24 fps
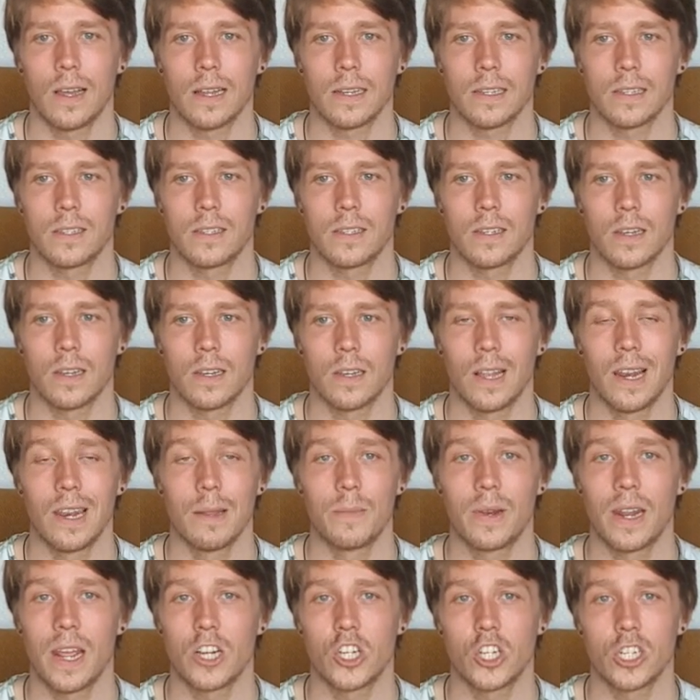and
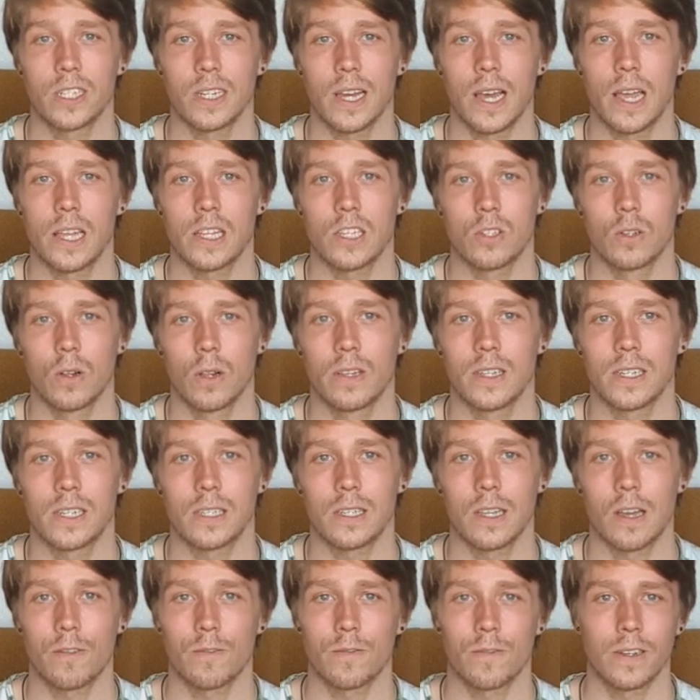elimination diets and all this
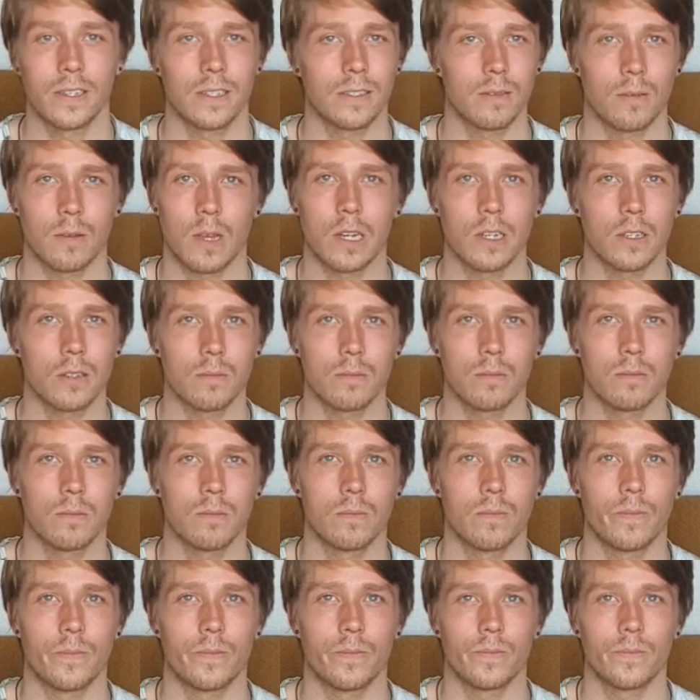stuff, and
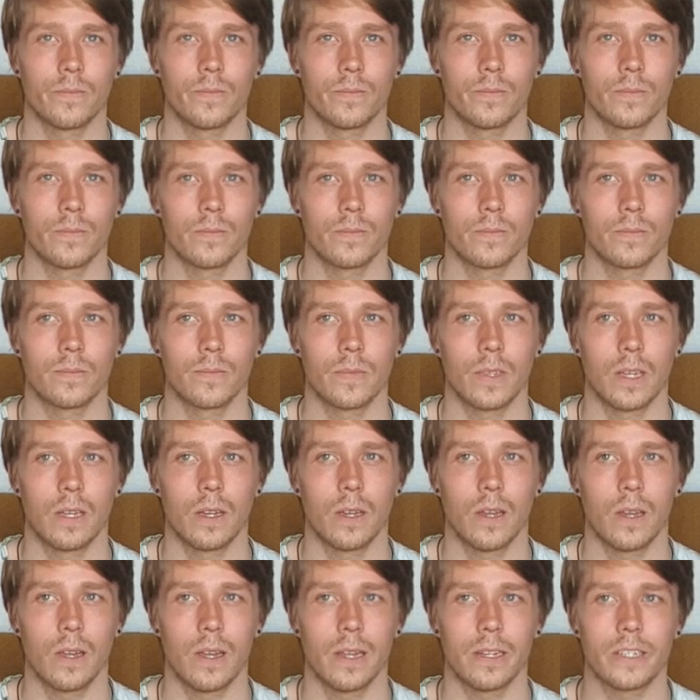
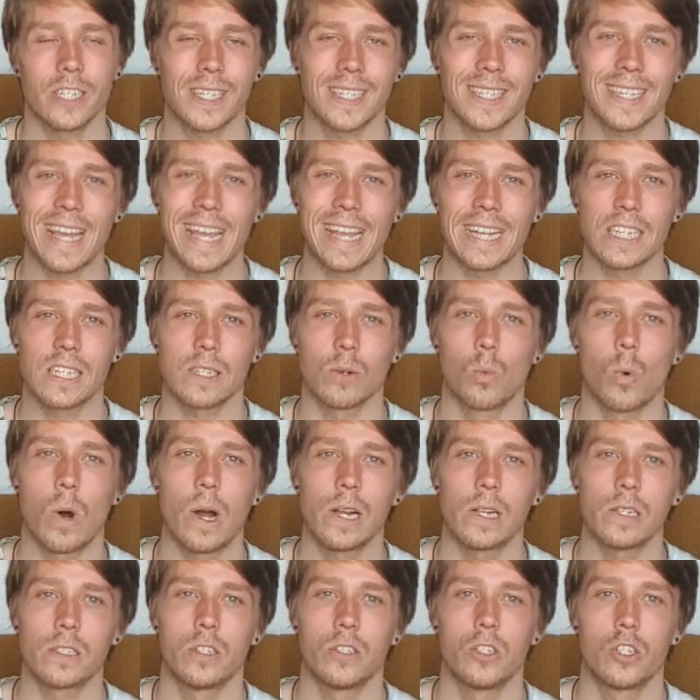it just takes a
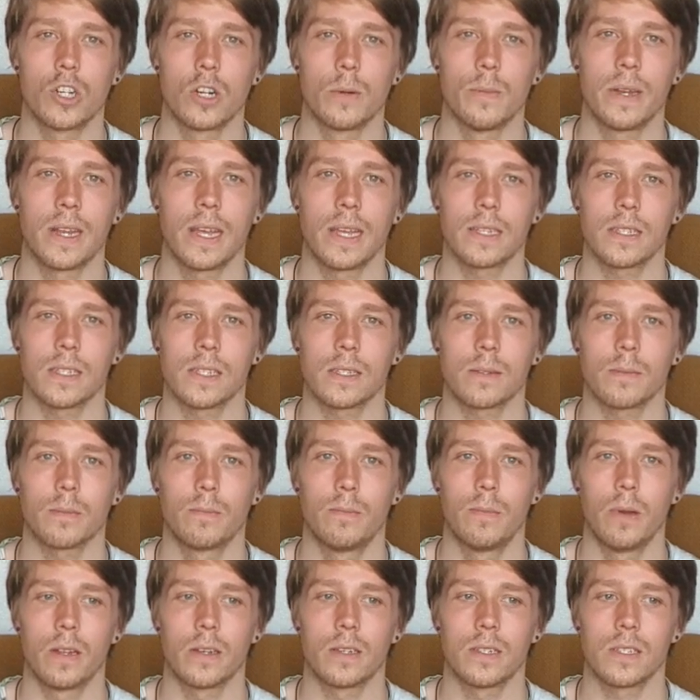while to germinate.
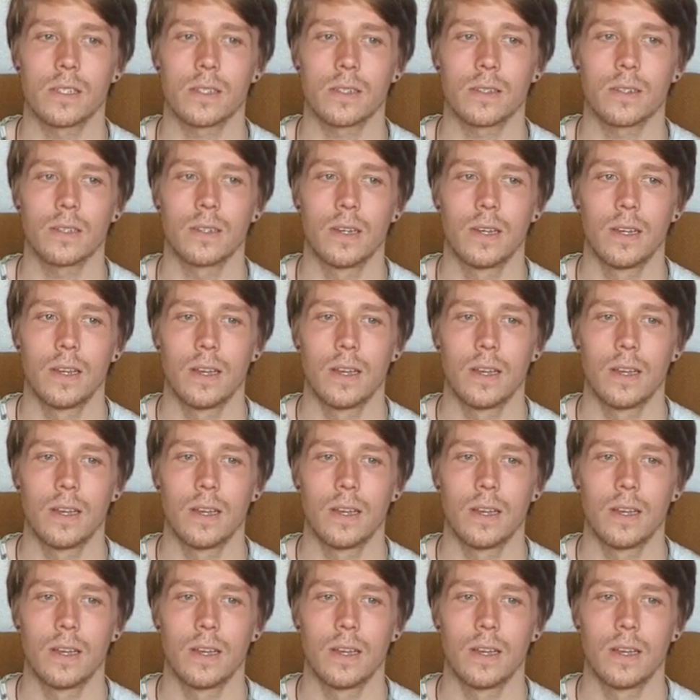But